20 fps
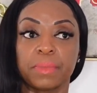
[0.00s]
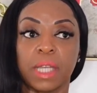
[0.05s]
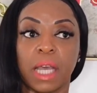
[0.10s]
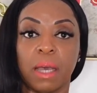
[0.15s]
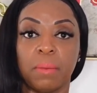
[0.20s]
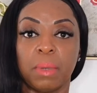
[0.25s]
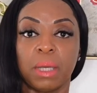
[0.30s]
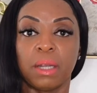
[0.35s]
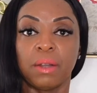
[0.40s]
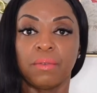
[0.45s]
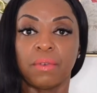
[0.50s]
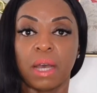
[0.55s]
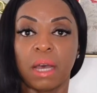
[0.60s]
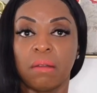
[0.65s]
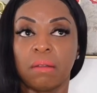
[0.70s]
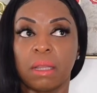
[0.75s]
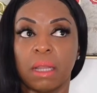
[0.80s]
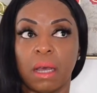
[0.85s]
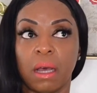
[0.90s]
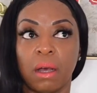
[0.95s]
I've been
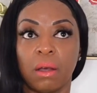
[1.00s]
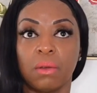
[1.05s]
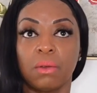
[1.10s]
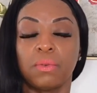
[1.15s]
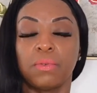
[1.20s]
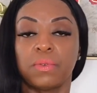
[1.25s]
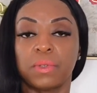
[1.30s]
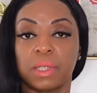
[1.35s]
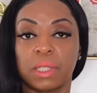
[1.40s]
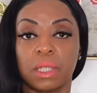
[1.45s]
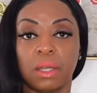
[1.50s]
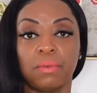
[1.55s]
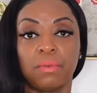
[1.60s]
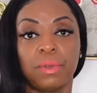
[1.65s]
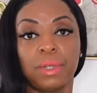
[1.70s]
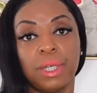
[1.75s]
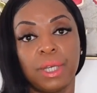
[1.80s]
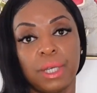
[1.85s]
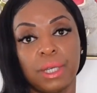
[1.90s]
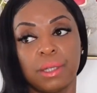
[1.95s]
around now for
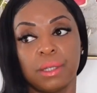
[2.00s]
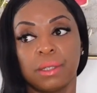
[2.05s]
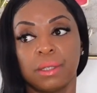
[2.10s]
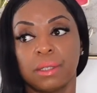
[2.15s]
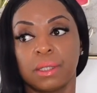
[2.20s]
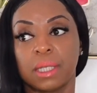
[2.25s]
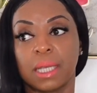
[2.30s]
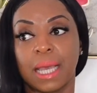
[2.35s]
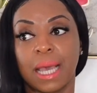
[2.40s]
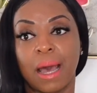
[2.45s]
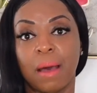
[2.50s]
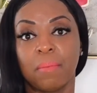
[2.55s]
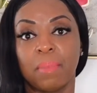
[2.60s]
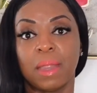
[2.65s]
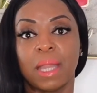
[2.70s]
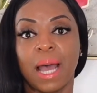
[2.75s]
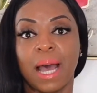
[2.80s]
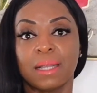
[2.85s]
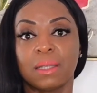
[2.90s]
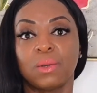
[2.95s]
several years.
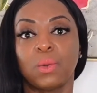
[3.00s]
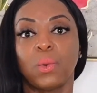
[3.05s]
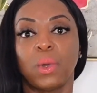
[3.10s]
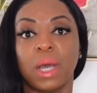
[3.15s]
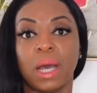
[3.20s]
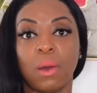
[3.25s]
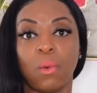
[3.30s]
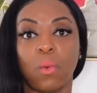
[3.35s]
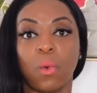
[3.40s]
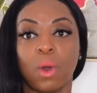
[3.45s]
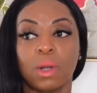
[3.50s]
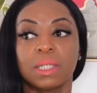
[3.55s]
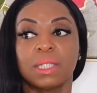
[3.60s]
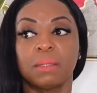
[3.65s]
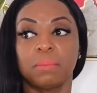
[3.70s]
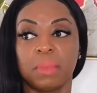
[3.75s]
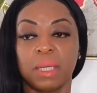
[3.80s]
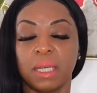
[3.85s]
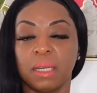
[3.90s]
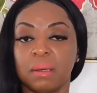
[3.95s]
I'm not where I want
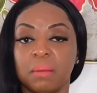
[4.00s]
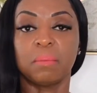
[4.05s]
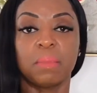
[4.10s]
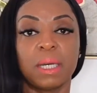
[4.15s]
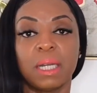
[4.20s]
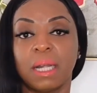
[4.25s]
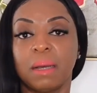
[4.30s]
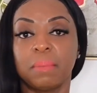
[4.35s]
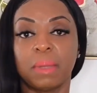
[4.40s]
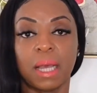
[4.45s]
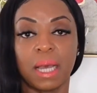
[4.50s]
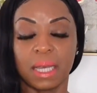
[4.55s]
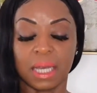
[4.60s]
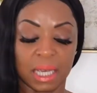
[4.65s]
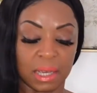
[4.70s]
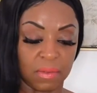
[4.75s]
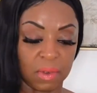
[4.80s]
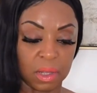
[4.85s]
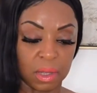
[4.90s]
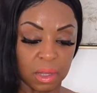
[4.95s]
to be, but I'm not
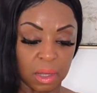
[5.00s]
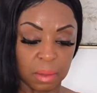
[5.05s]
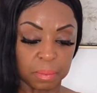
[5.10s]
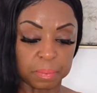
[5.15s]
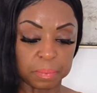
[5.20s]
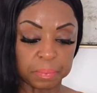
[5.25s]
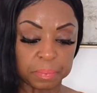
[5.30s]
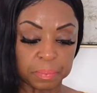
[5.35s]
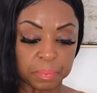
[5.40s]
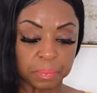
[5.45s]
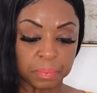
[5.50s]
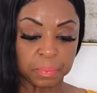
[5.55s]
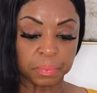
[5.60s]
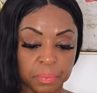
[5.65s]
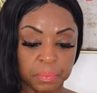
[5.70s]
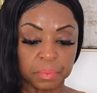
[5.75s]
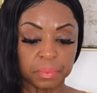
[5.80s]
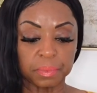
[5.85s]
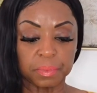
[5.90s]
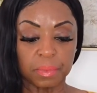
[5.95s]
giving up.
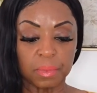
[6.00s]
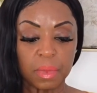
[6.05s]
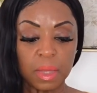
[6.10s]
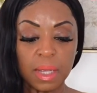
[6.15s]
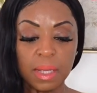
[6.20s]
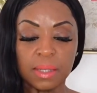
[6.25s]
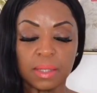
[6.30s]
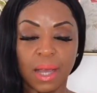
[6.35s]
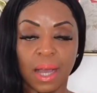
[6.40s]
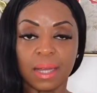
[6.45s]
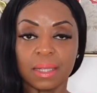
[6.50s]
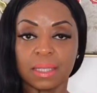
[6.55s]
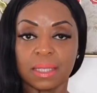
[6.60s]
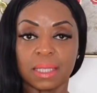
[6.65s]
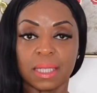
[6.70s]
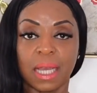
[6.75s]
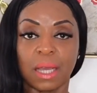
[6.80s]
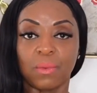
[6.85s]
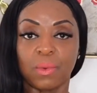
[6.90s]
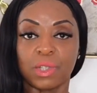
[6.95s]
So I
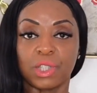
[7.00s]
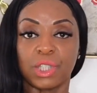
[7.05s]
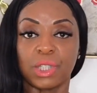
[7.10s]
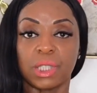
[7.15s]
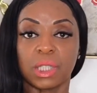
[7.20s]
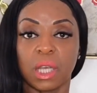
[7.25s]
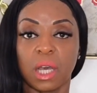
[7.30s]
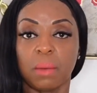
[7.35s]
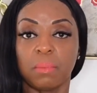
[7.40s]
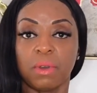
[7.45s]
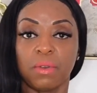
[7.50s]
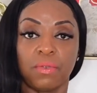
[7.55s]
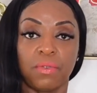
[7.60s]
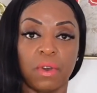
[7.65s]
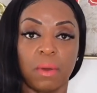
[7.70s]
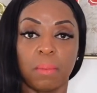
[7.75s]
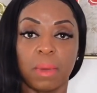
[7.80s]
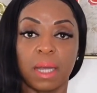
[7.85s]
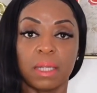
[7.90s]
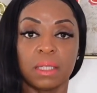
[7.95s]
understand where she's coming
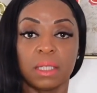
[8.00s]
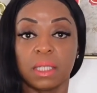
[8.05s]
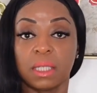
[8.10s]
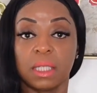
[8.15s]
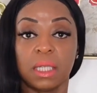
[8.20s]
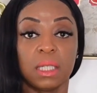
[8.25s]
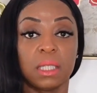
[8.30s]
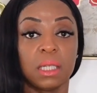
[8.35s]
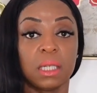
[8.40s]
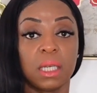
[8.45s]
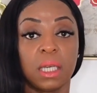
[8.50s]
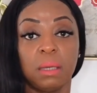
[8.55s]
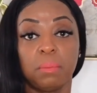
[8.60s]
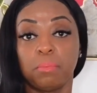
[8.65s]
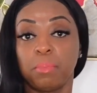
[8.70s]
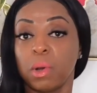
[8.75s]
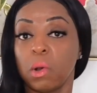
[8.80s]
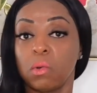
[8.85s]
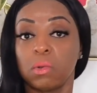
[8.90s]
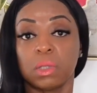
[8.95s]
from. I just need to
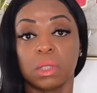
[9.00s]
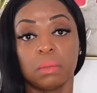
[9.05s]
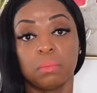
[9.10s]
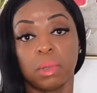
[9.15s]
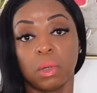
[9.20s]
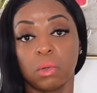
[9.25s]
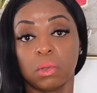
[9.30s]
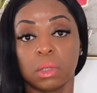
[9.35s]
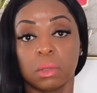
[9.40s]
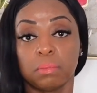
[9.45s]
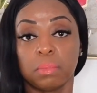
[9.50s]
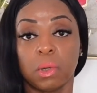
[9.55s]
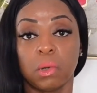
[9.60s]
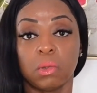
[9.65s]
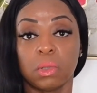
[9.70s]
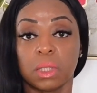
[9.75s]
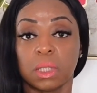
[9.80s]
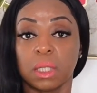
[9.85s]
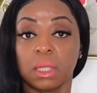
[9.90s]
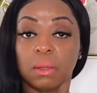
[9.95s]
keep posting.
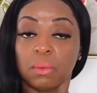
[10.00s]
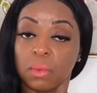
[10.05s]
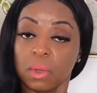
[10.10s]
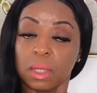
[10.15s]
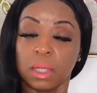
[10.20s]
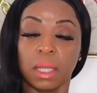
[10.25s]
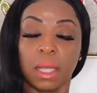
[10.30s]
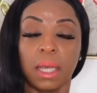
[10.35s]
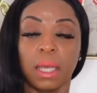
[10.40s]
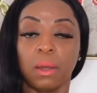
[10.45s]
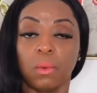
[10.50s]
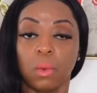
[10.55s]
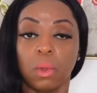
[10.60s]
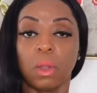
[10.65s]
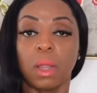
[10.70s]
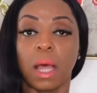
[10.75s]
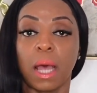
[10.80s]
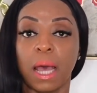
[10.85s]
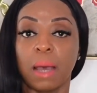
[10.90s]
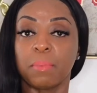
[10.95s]
And one day it
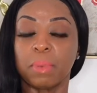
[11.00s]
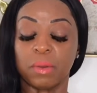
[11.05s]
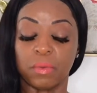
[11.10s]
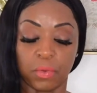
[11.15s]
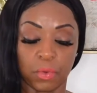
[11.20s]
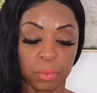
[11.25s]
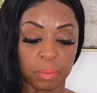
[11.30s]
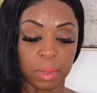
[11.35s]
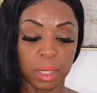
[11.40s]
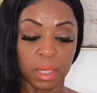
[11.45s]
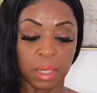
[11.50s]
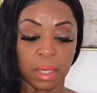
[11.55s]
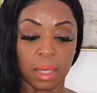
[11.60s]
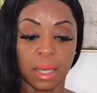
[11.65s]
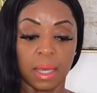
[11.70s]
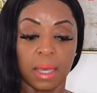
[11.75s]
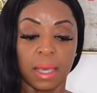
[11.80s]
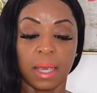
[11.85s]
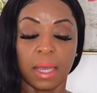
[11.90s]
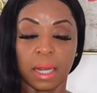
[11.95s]
will happen for me.
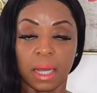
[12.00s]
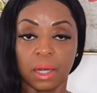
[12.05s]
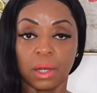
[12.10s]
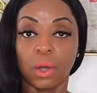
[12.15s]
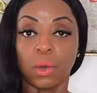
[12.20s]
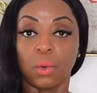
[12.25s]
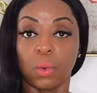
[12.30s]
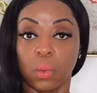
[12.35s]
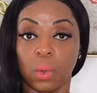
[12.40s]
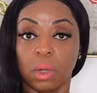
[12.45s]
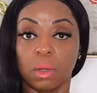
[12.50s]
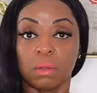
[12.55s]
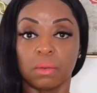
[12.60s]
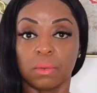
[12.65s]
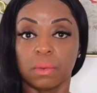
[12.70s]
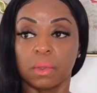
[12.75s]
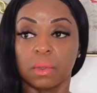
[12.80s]
And I know it will.